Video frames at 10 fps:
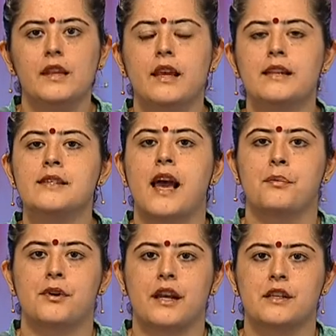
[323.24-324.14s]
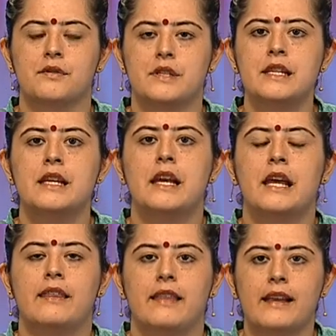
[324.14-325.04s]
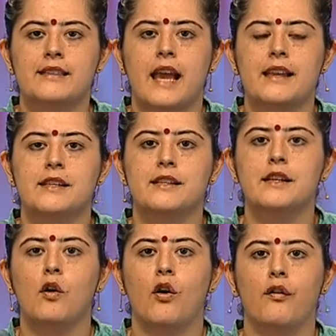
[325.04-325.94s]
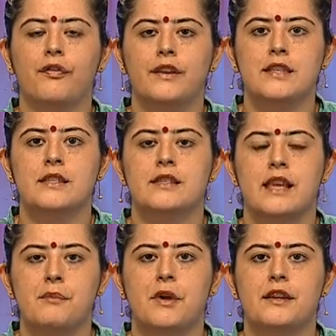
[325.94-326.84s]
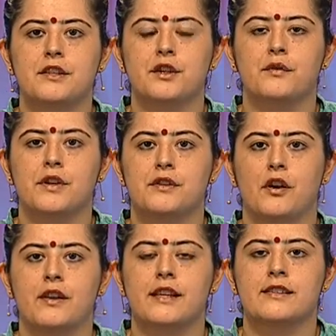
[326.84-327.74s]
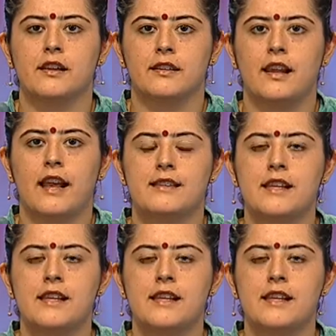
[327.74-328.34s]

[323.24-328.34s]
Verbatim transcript: that is hyperactivity next category of this same category of disorders externalizing